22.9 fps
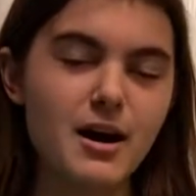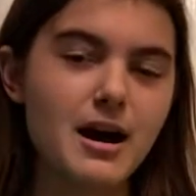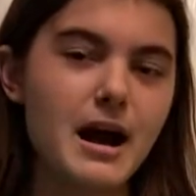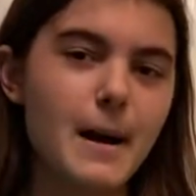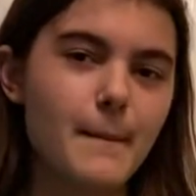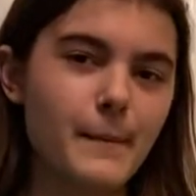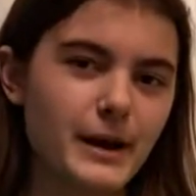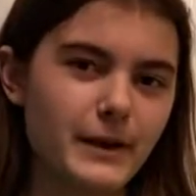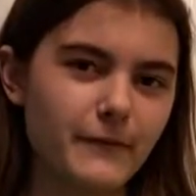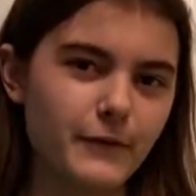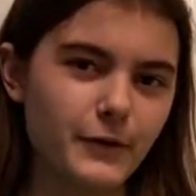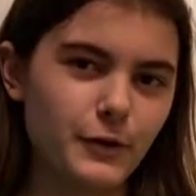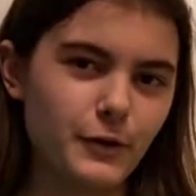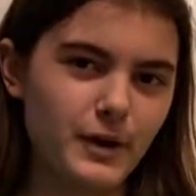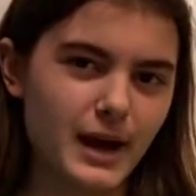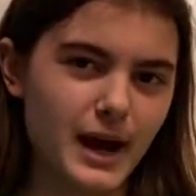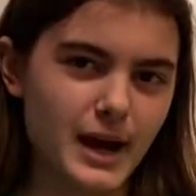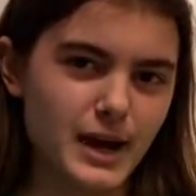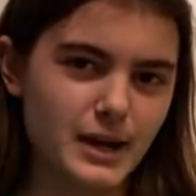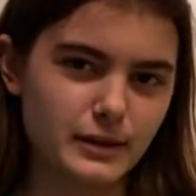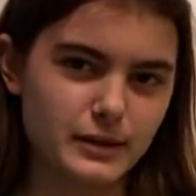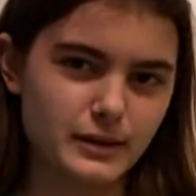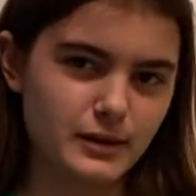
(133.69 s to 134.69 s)
But if you
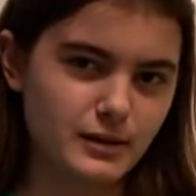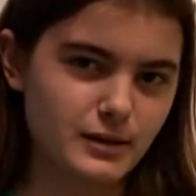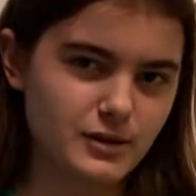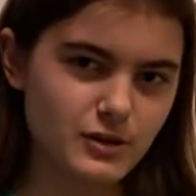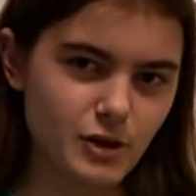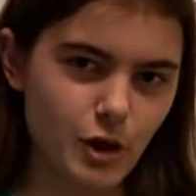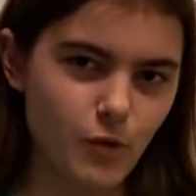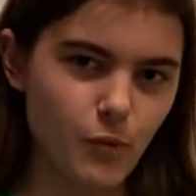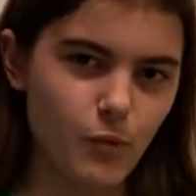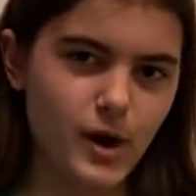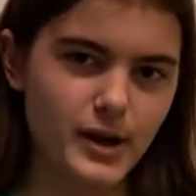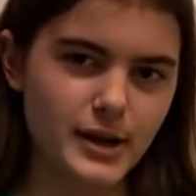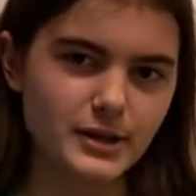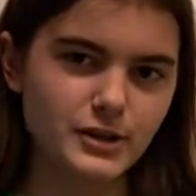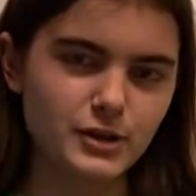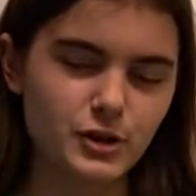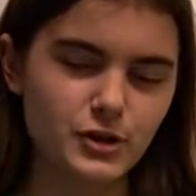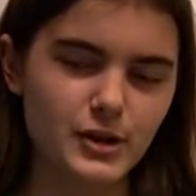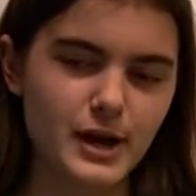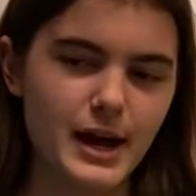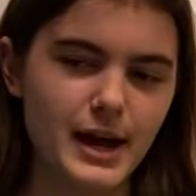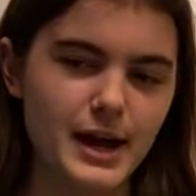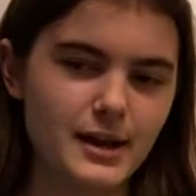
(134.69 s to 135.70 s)
guys don't want to do
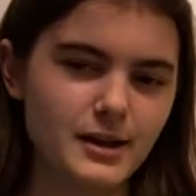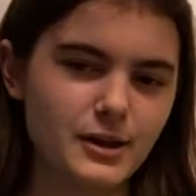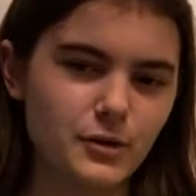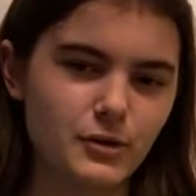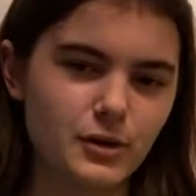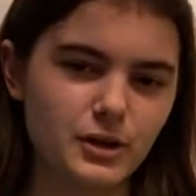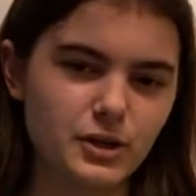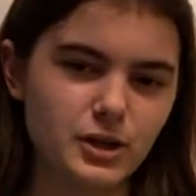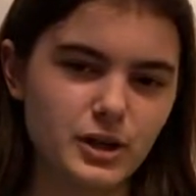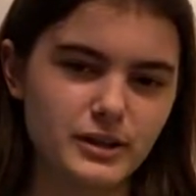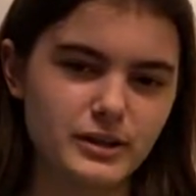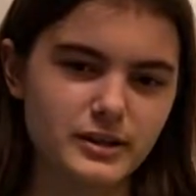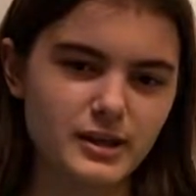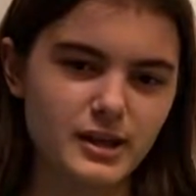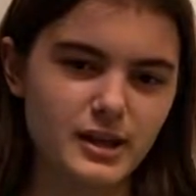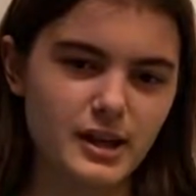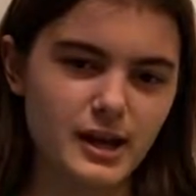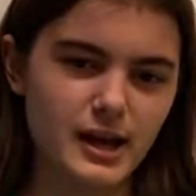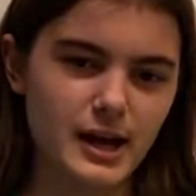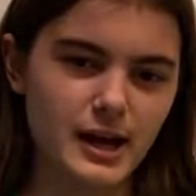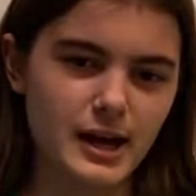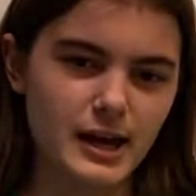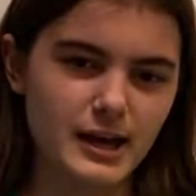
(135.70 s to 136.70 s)
that, you can just
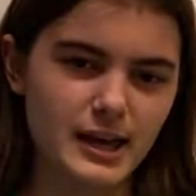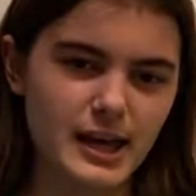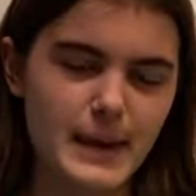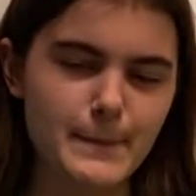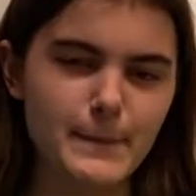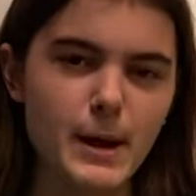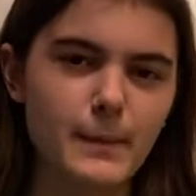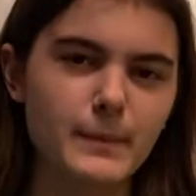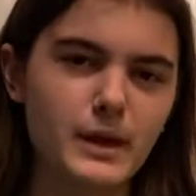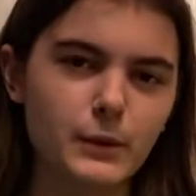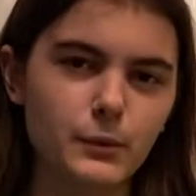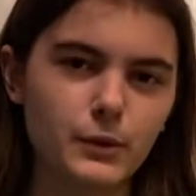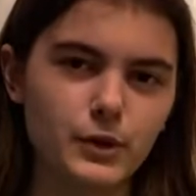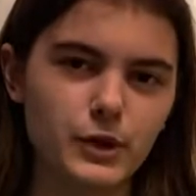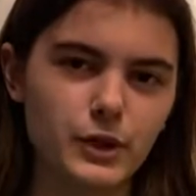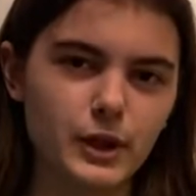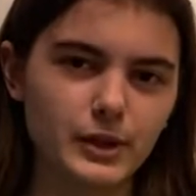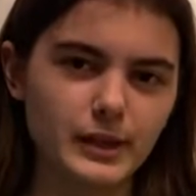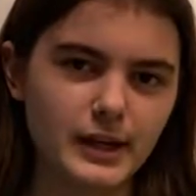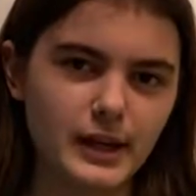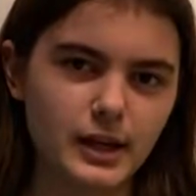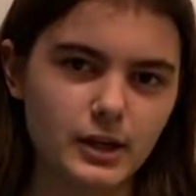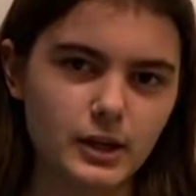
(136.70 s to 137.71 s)
email me with the
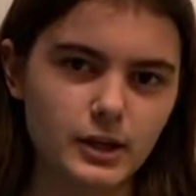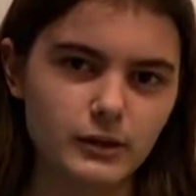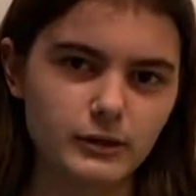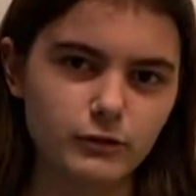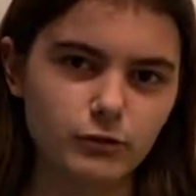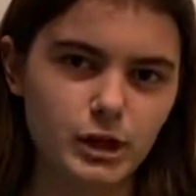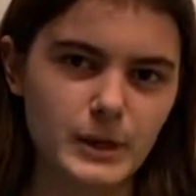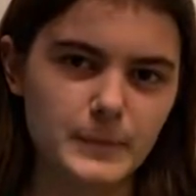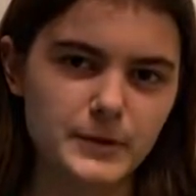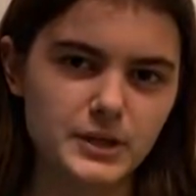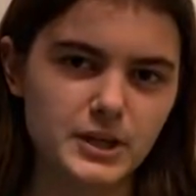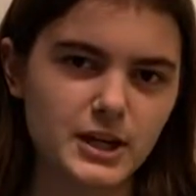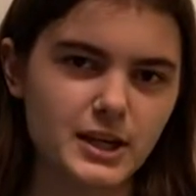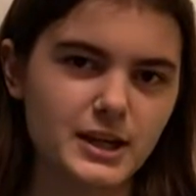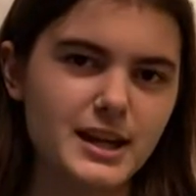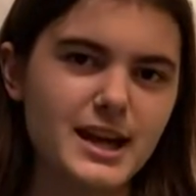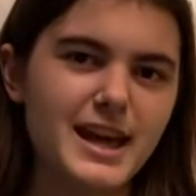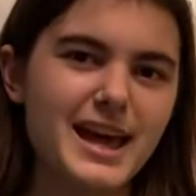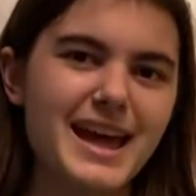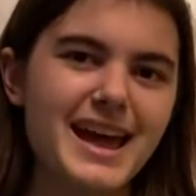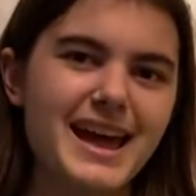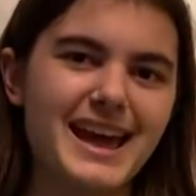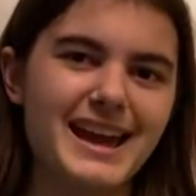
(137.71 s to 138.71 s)
link in the description,
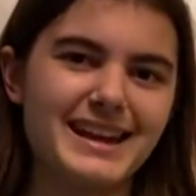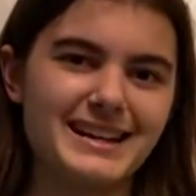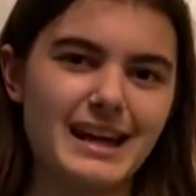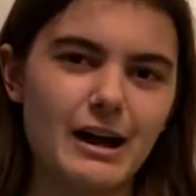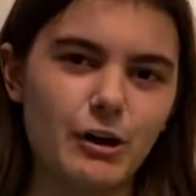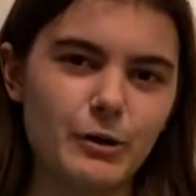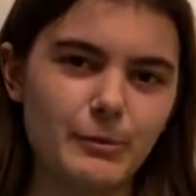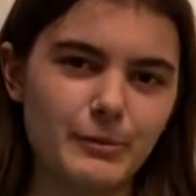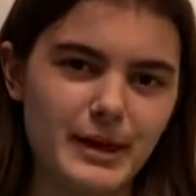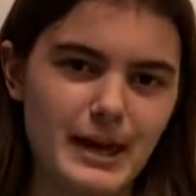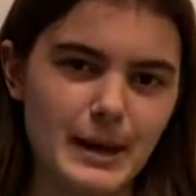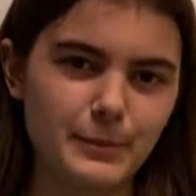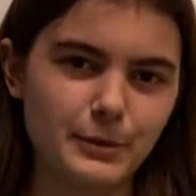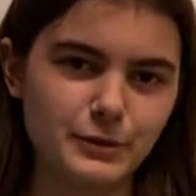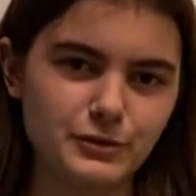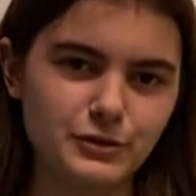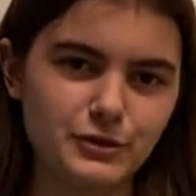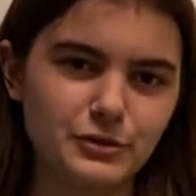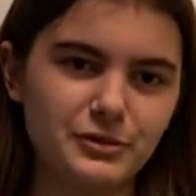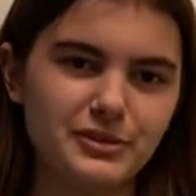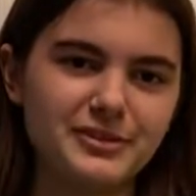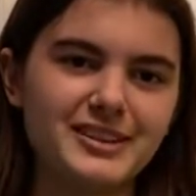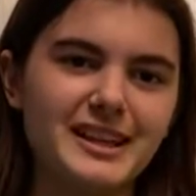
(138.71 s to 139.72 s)
and I'll be able
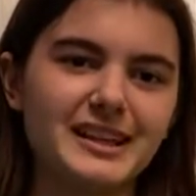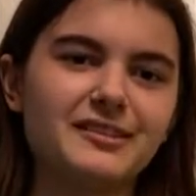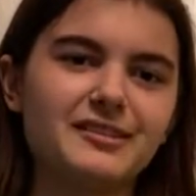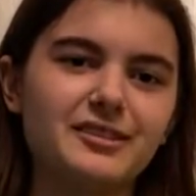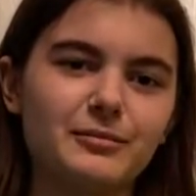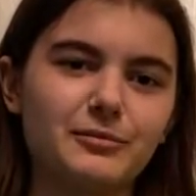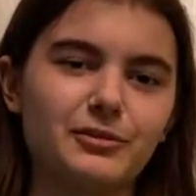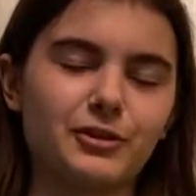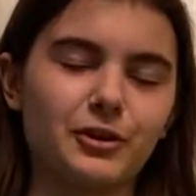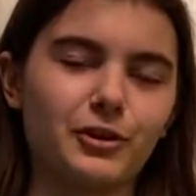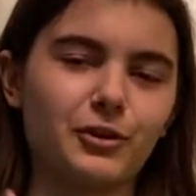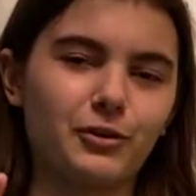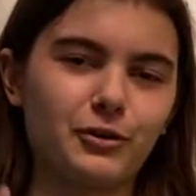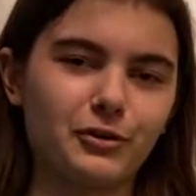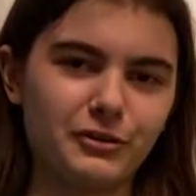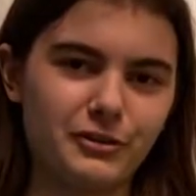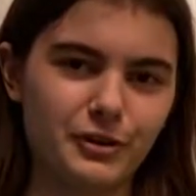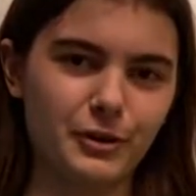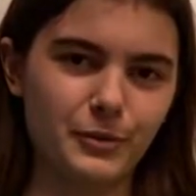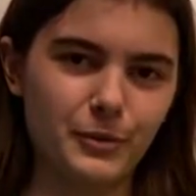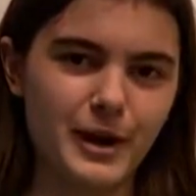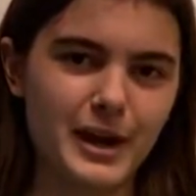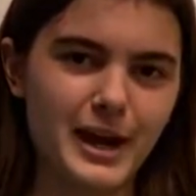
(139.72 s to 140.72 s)
to send some circles
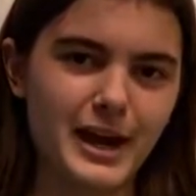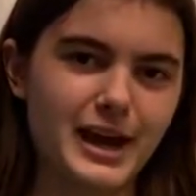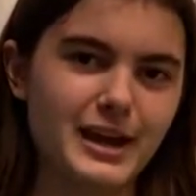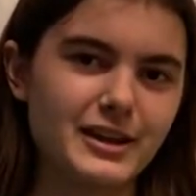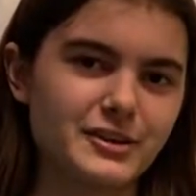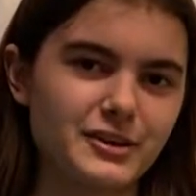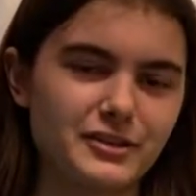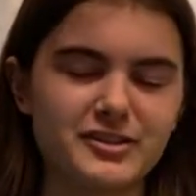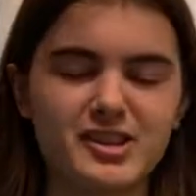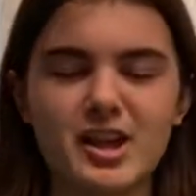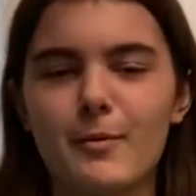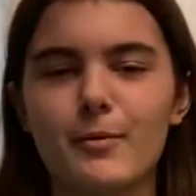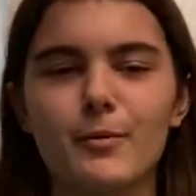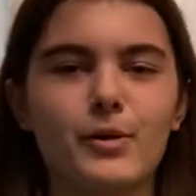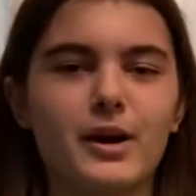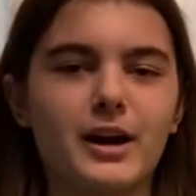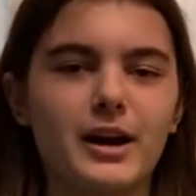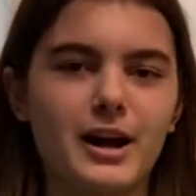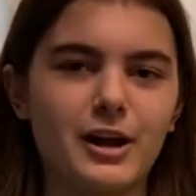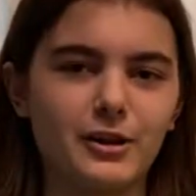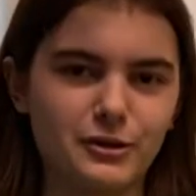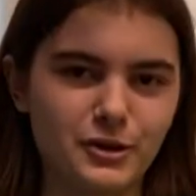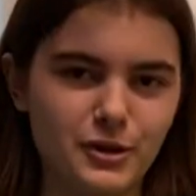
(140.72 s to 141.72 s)
your way. Just tell me what
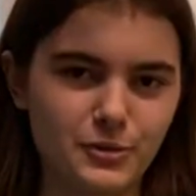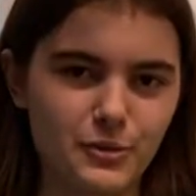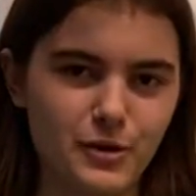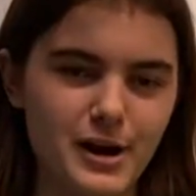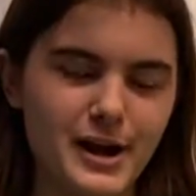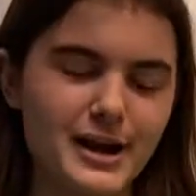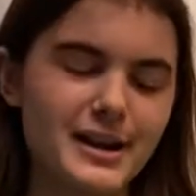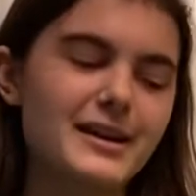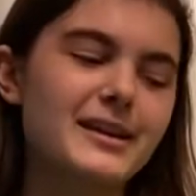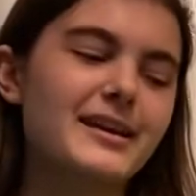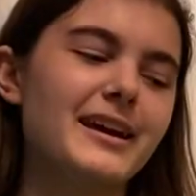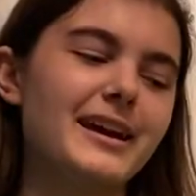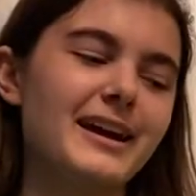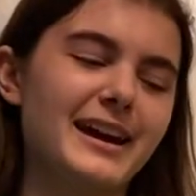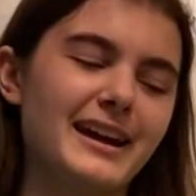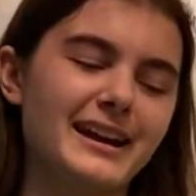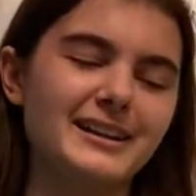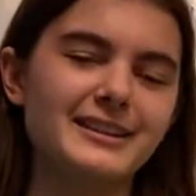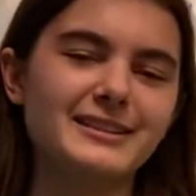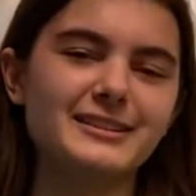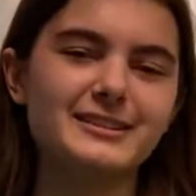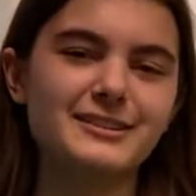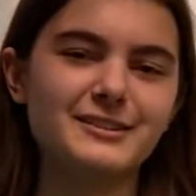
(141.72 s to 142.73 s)
color you want,
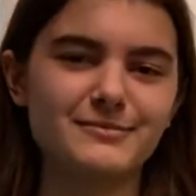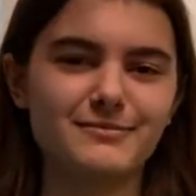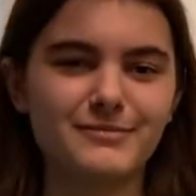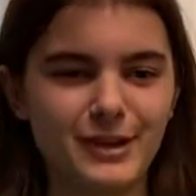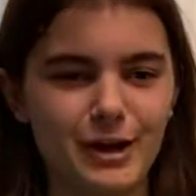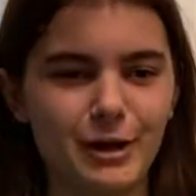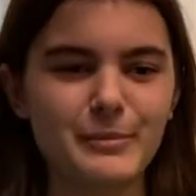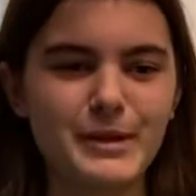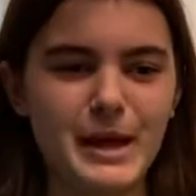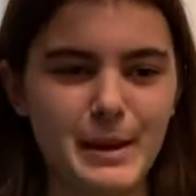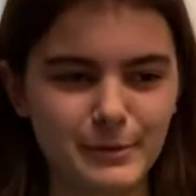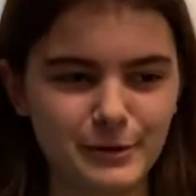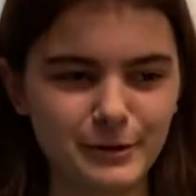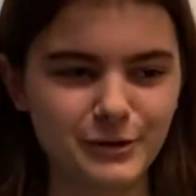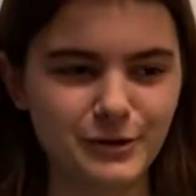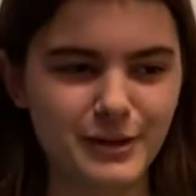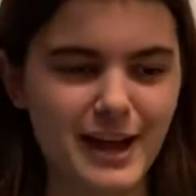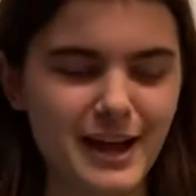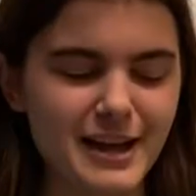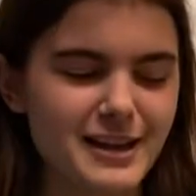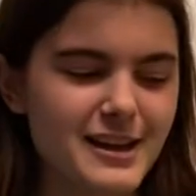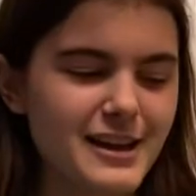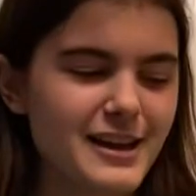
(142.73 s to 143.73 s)
and I'll be able to do
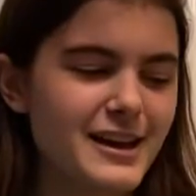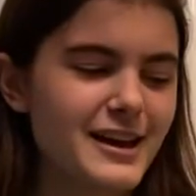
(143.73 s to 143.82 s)
that.